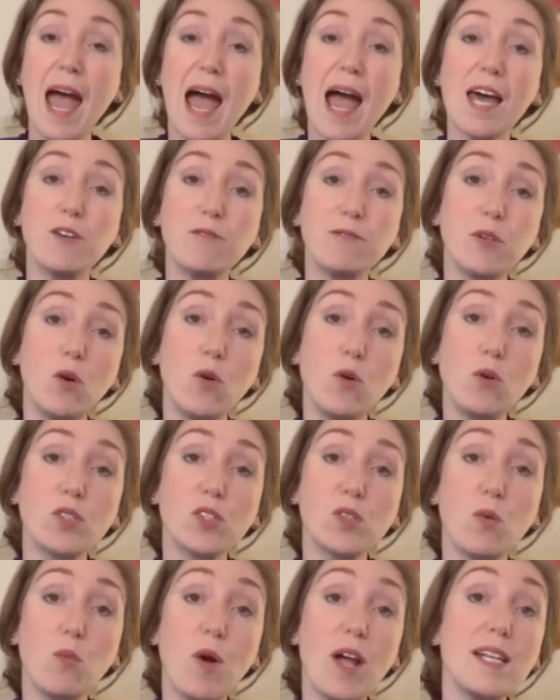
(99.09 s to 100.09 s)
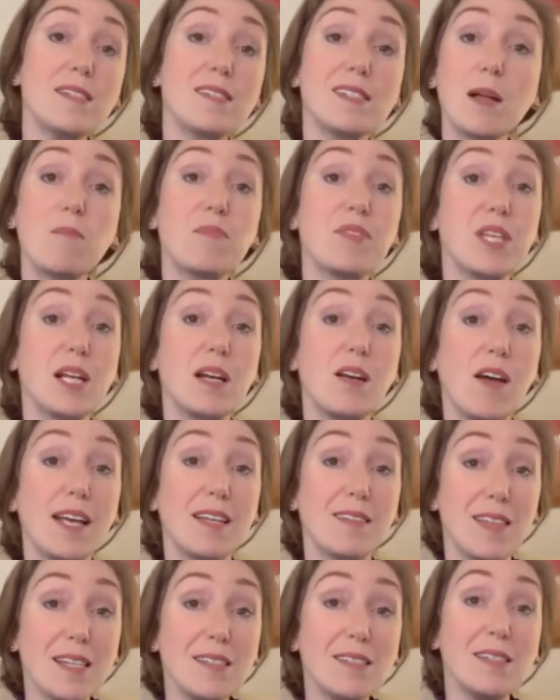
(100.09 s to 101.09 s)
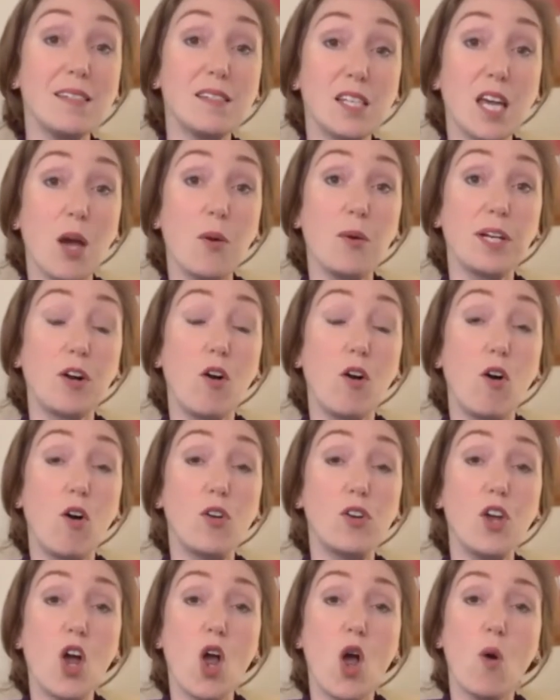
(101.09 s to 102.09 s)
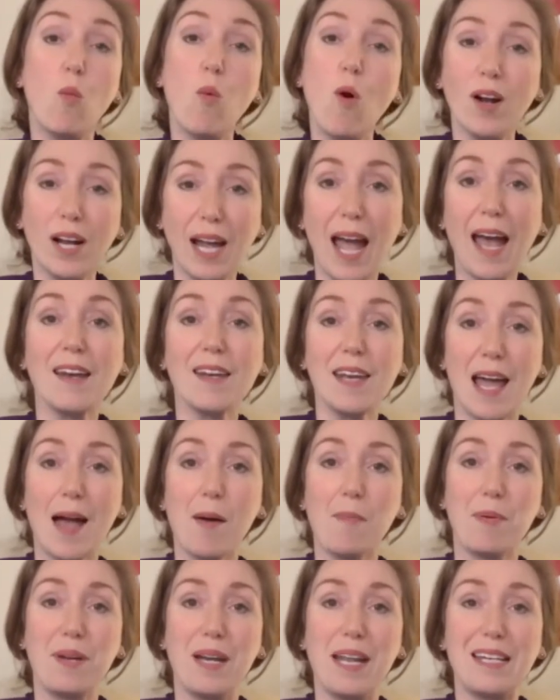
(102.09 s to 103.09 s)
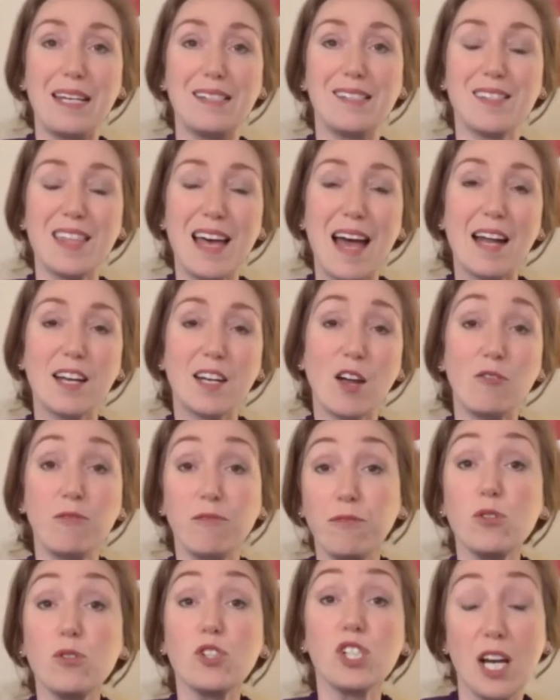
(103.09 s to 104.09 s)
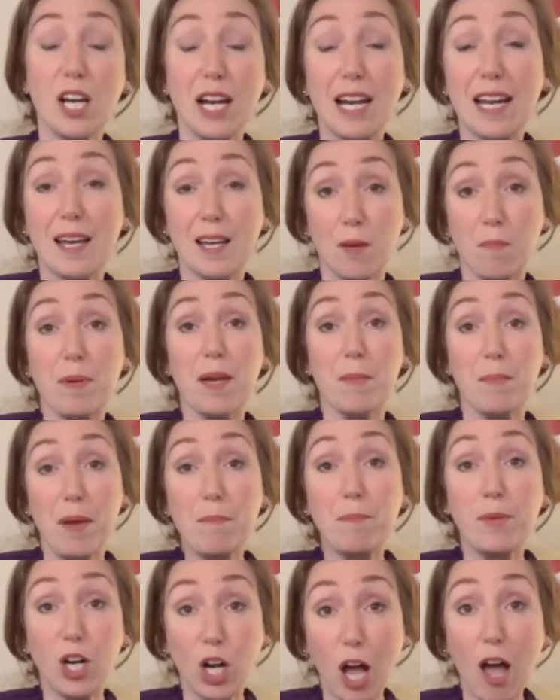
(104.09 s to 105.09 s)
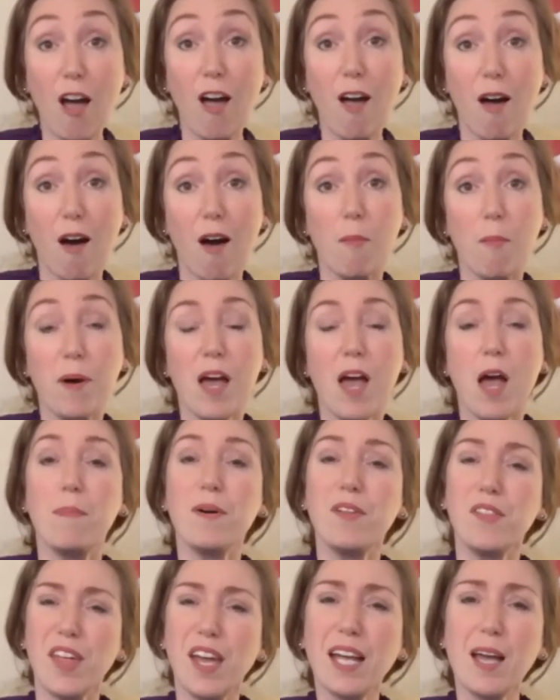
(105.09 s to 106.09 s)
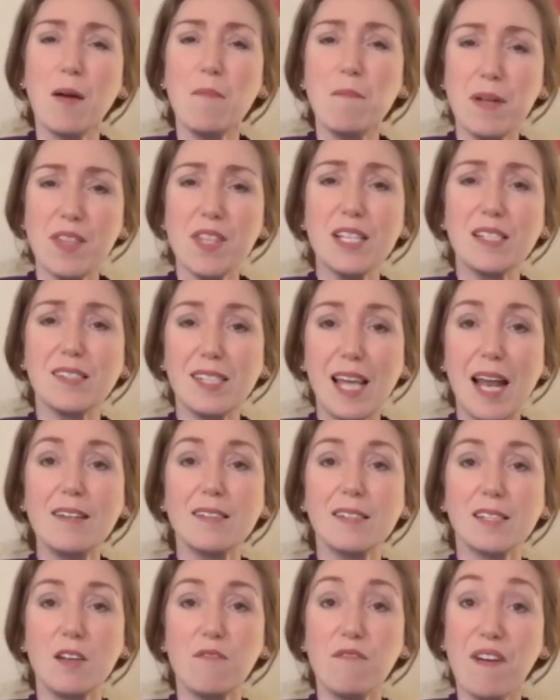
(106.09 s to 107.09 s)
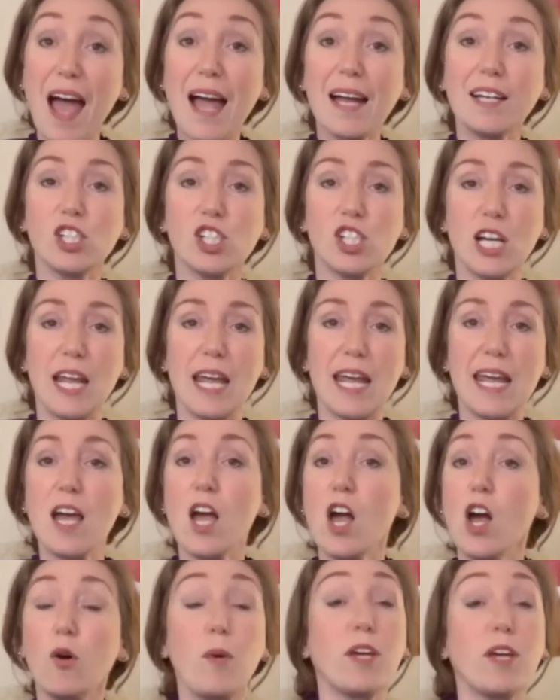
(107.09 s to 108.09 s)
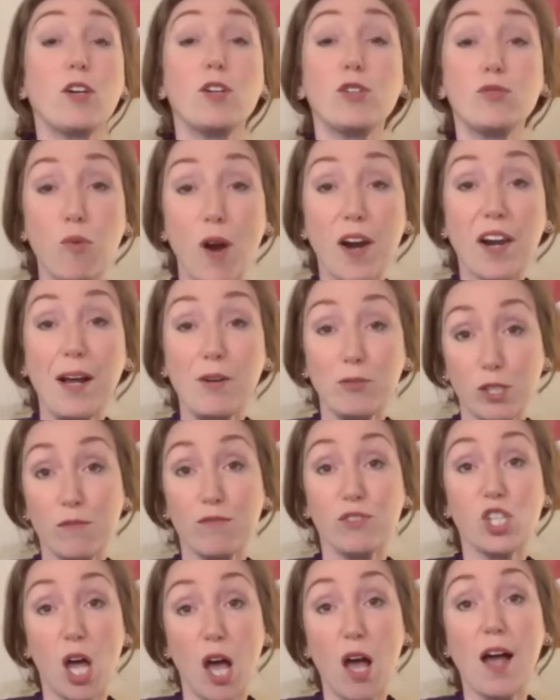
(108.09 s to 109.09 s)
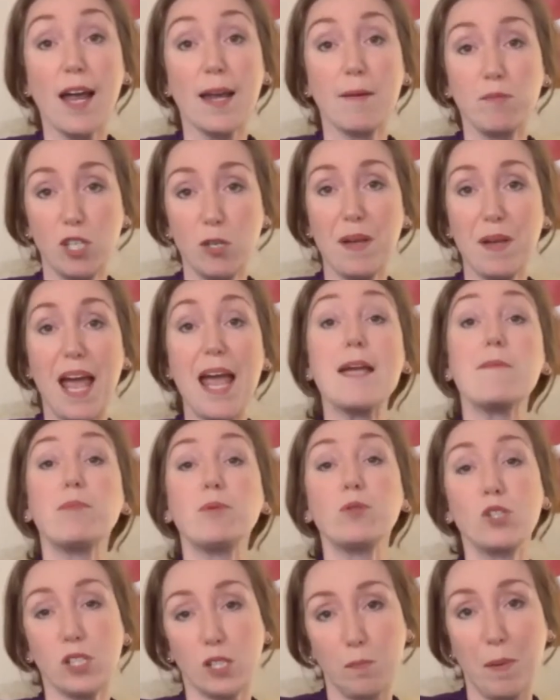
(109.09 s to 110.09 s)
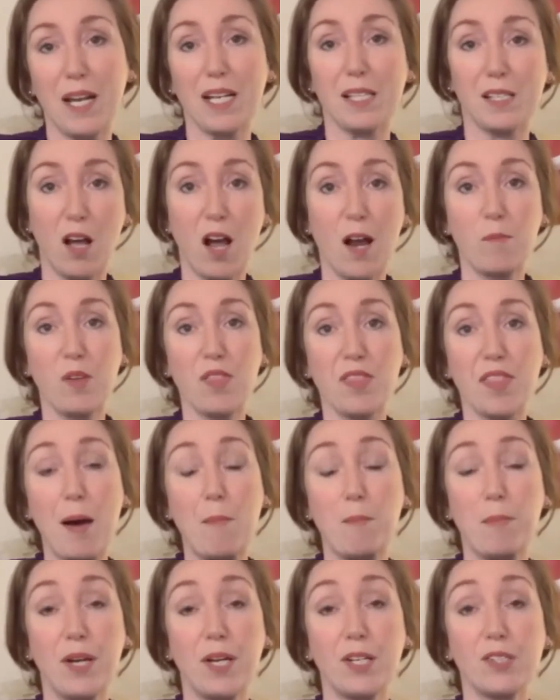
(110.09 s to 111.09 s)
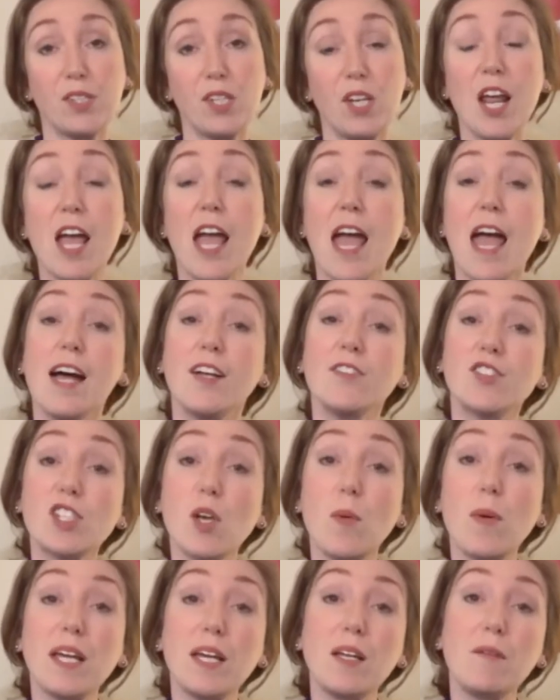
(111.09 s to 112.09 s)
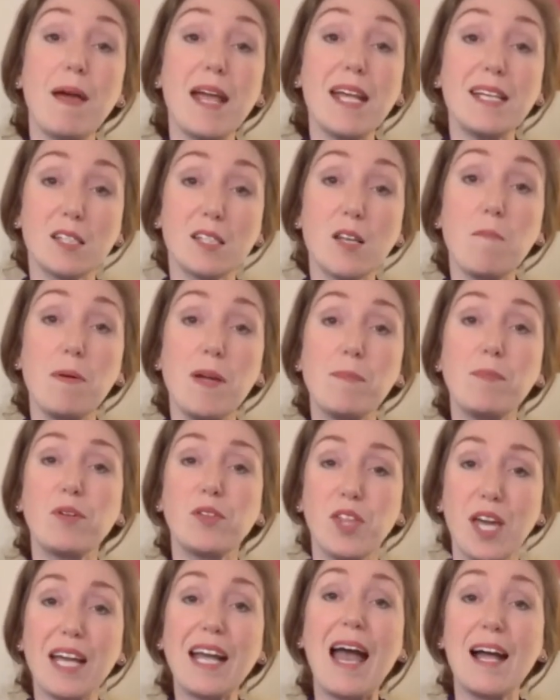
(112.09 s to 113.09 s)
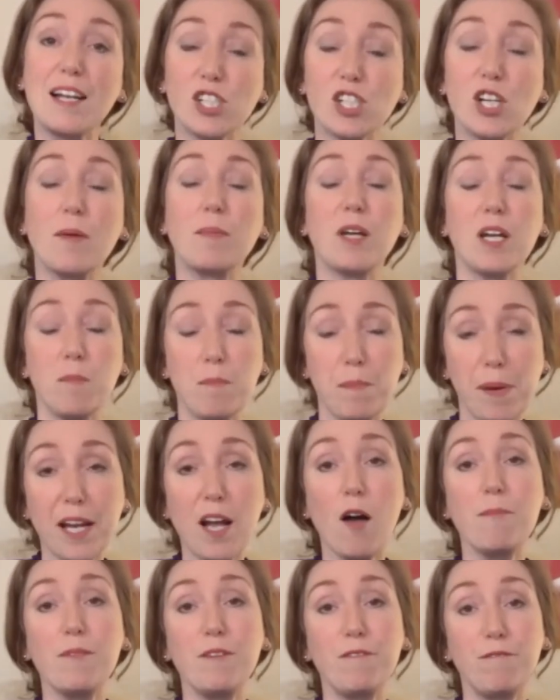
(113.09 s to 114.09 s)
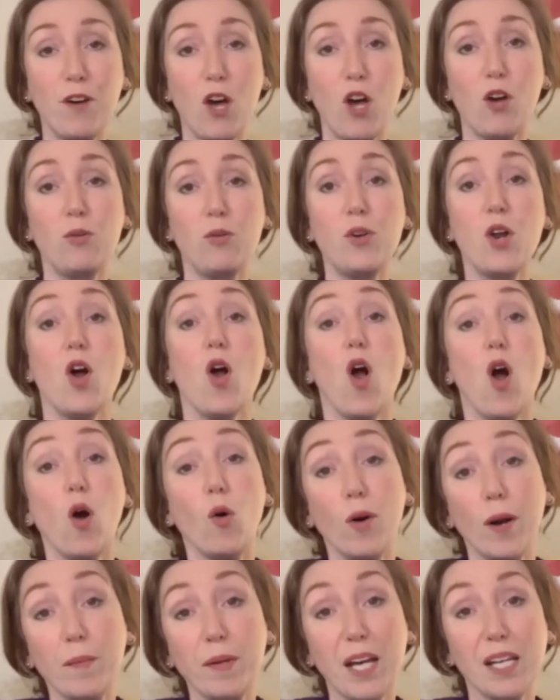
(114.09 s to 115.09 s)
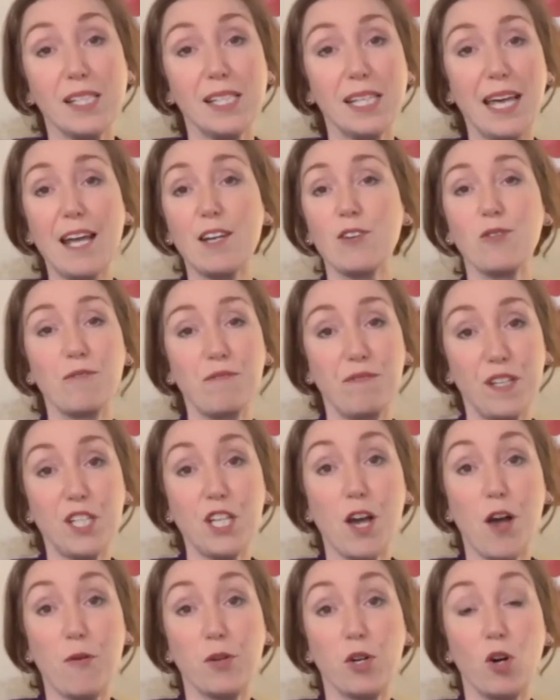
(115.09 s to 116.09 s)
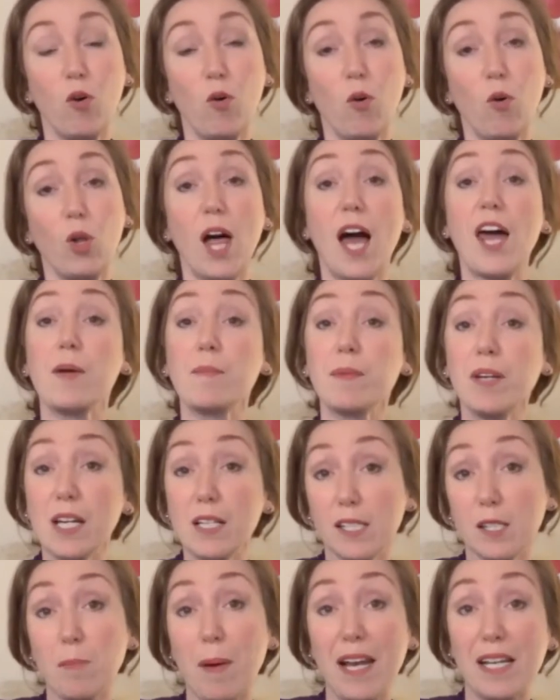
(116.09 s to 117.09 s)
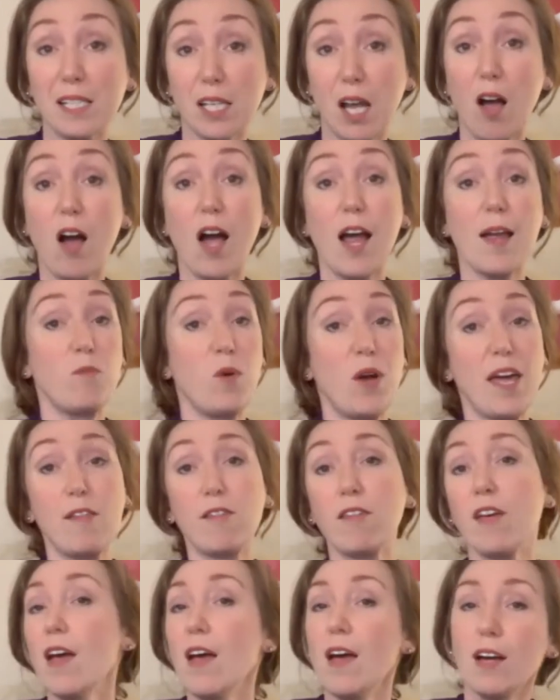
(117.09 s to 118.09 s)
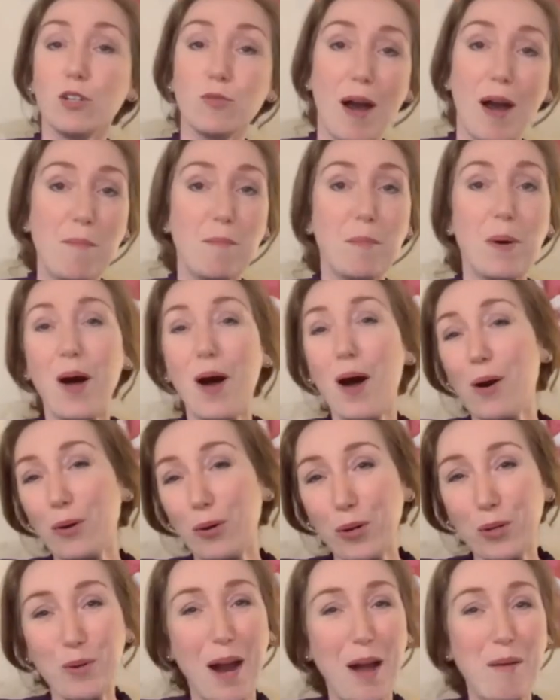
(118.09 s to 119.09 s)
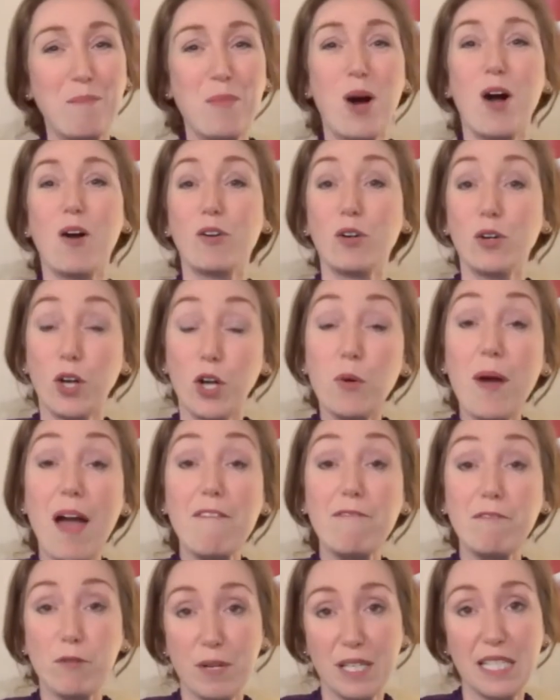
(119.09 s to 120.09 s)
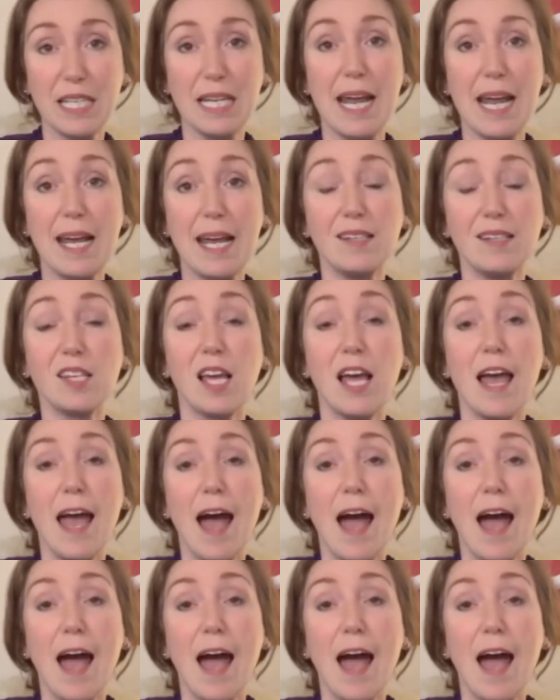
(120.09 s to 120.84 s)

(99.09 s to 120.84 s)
And of course, when something like this is going on, what can happen is that unfortunately it can be a bit macabre, but there can be this sense of actually we could run out of time to be able to spend time with that person. And so it can make some people think, actually, I'm going to pick up the phone or I'm going to get on a video call and I'm going to spend time with grandpa or grandma or whoever it is.